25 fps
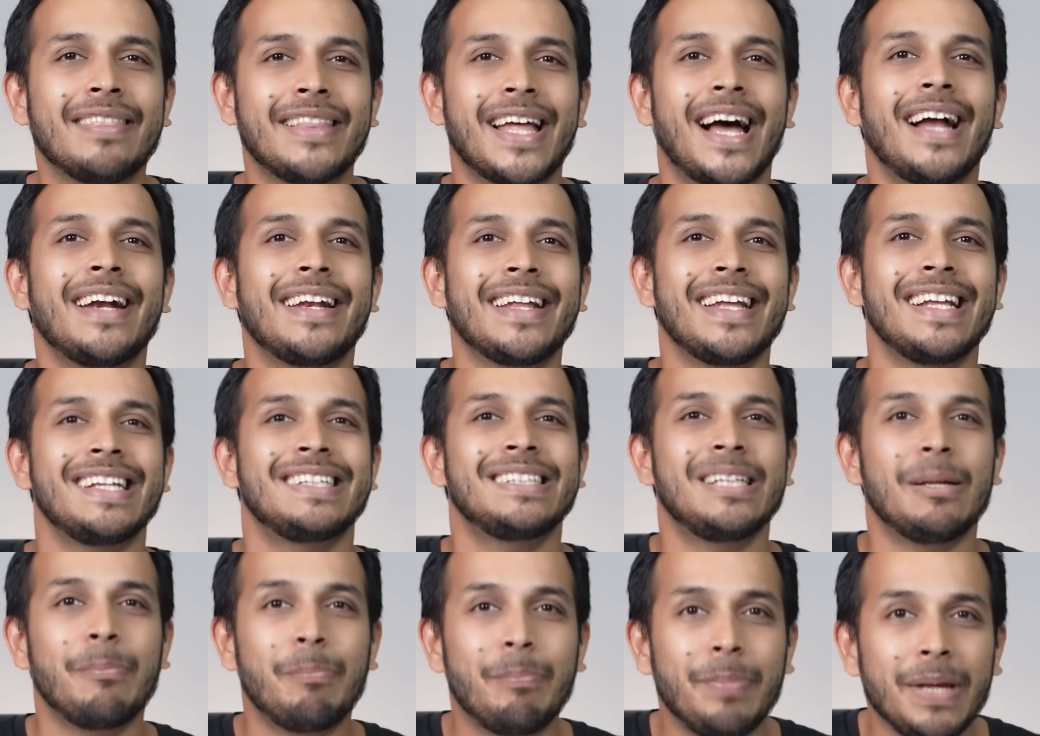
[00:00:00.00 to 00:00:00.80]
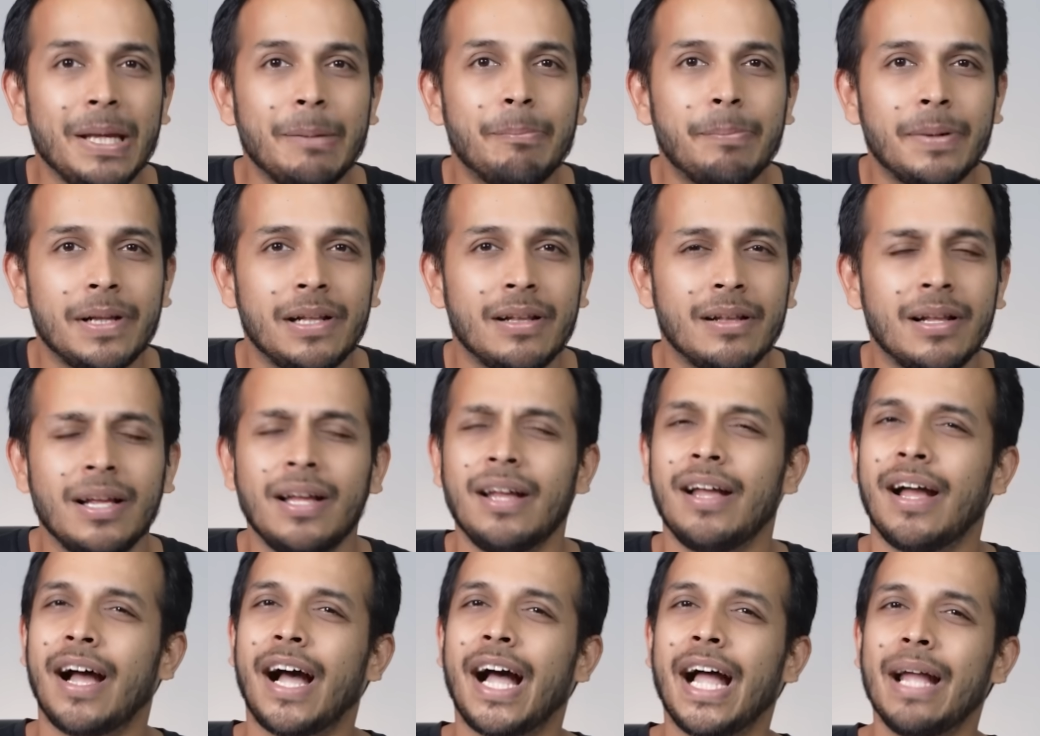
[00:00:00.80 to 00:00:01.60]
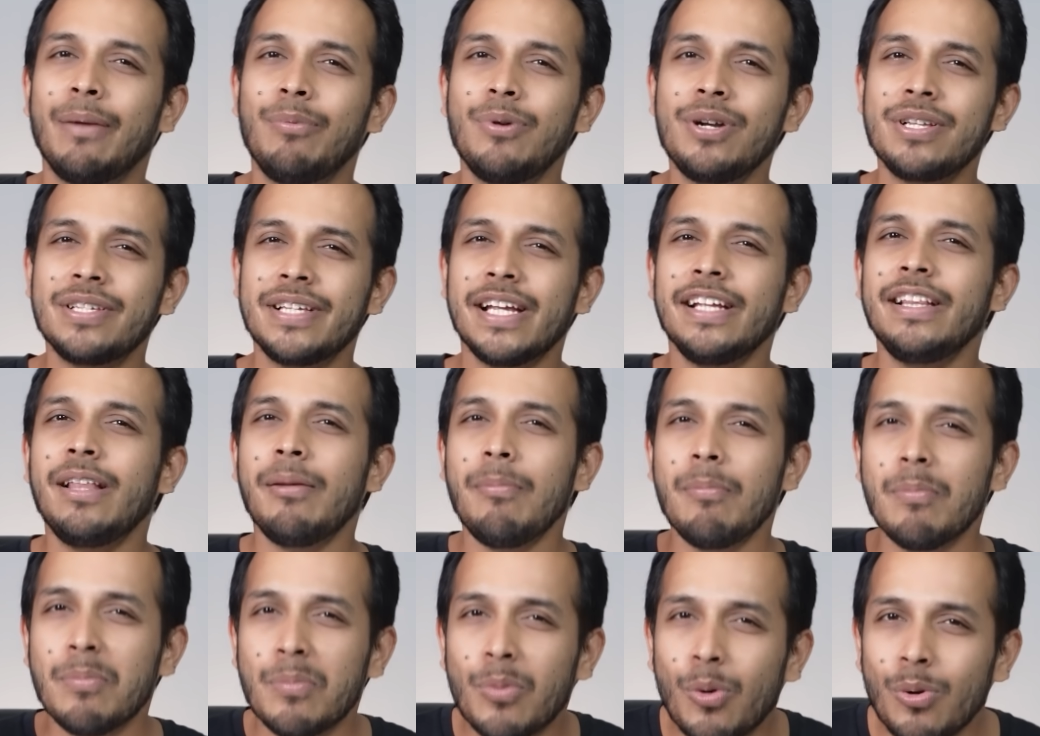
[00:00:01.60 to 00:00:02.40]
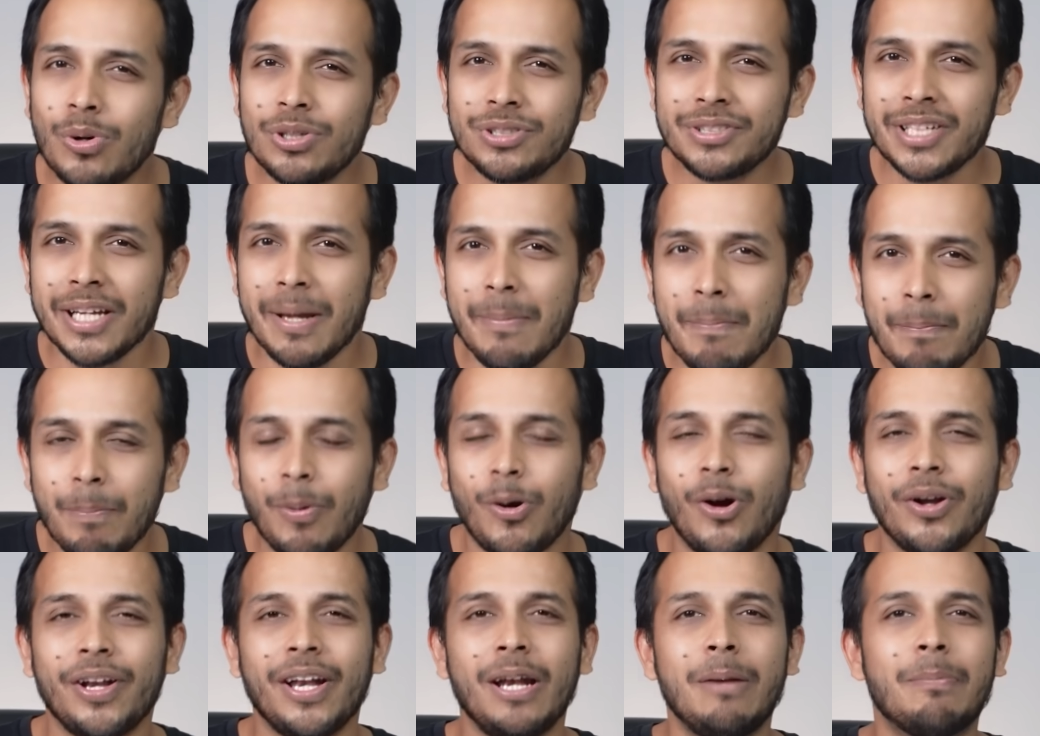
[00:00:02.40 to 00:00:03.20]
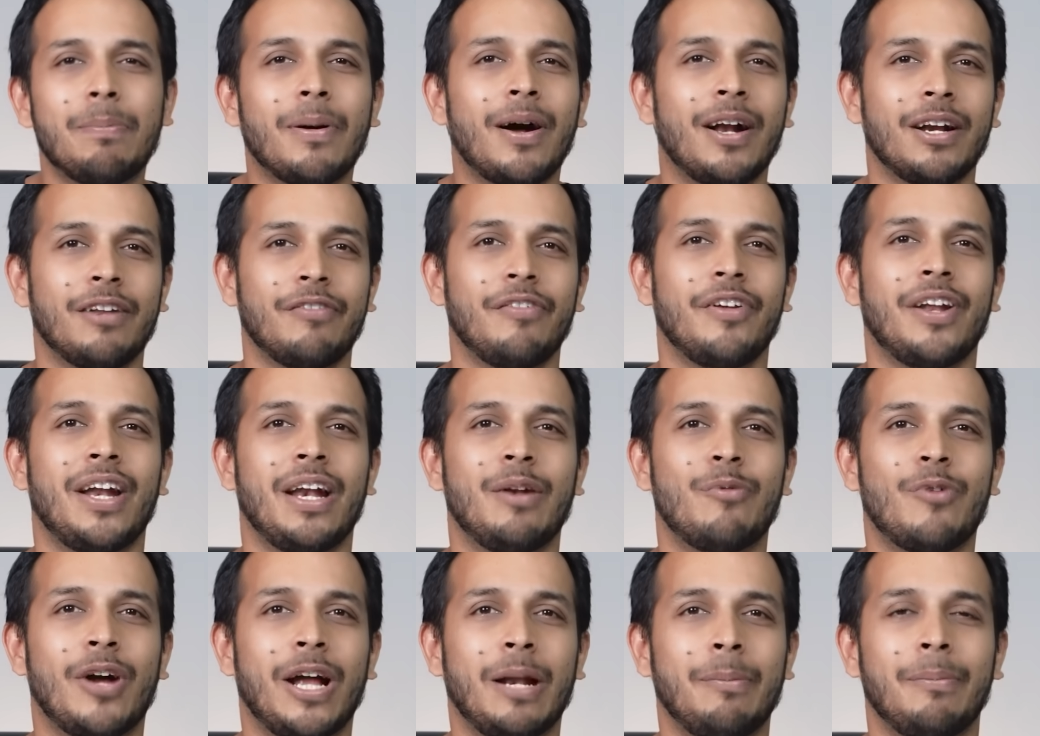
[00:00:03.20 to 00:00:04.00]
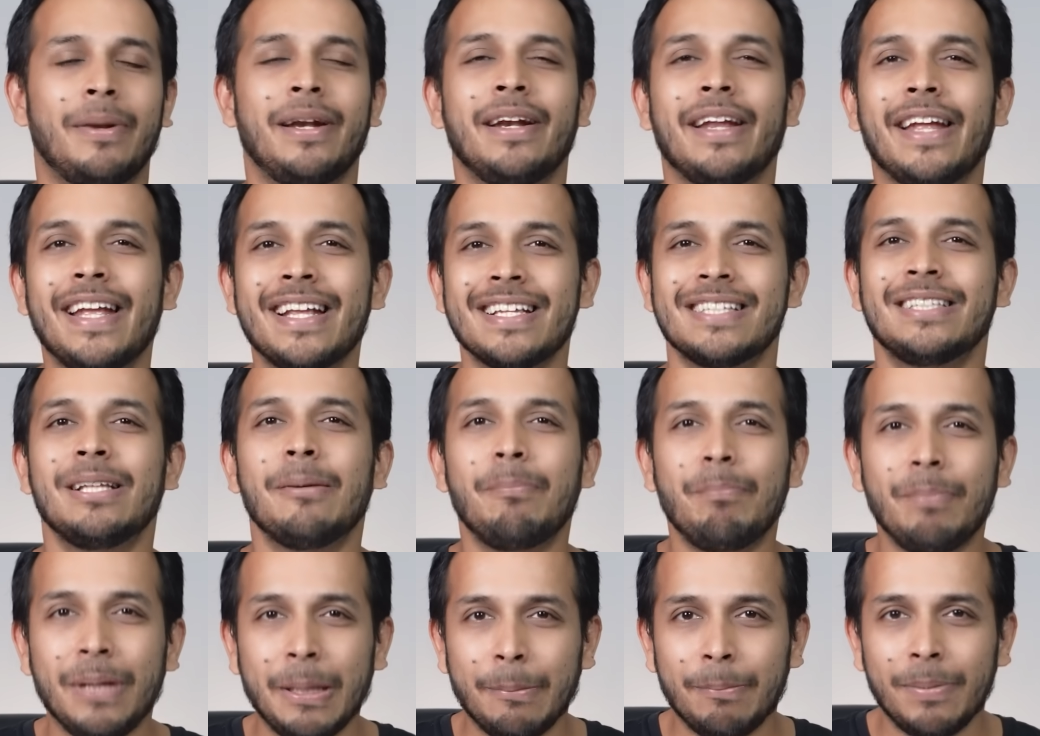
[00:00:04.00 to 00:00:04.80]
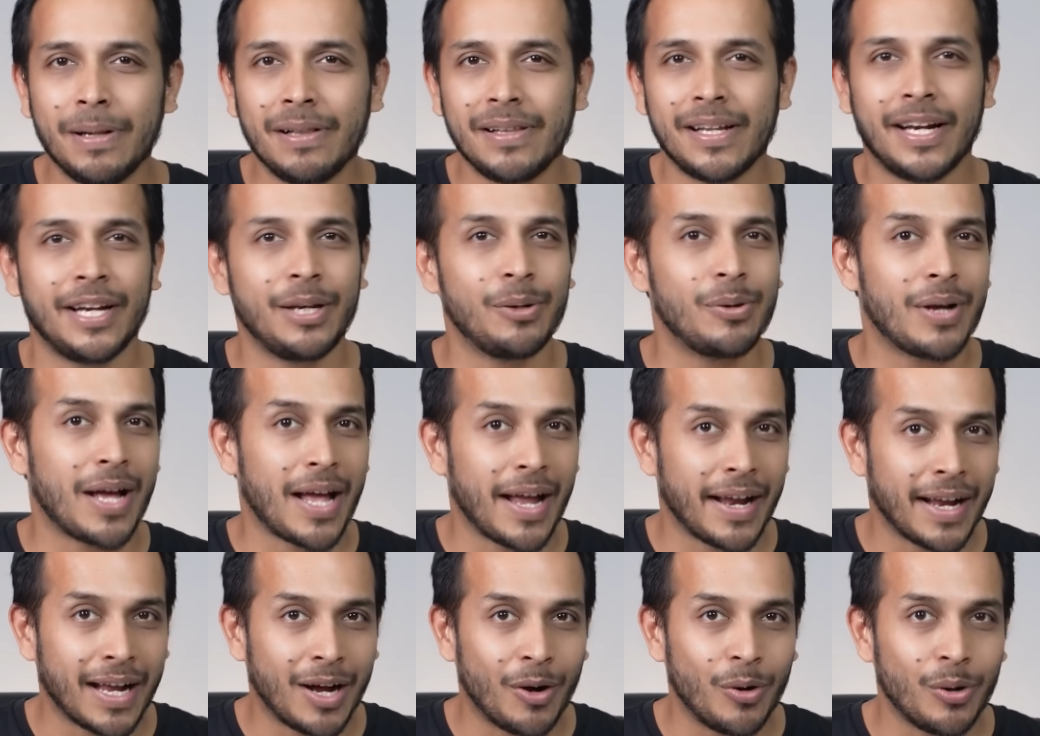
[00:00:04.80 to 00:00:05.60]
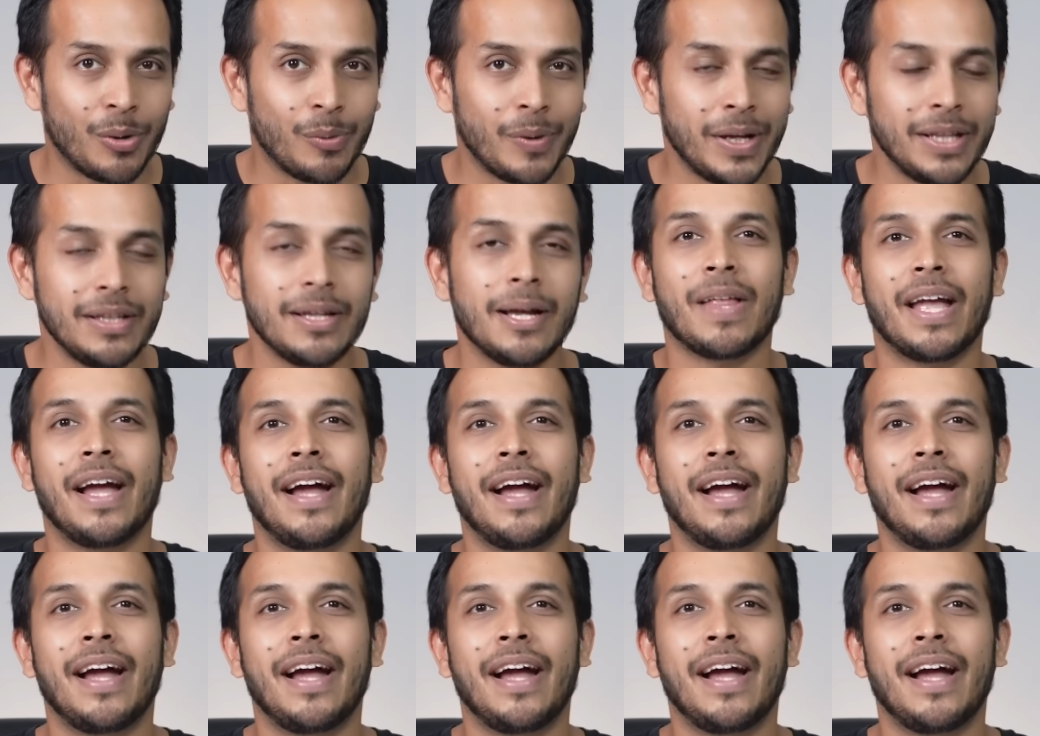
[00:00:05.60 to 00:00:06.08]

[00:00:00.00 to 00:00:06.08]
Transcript: and that is the people. I would say the most important part of your environment is the people that you hang out with,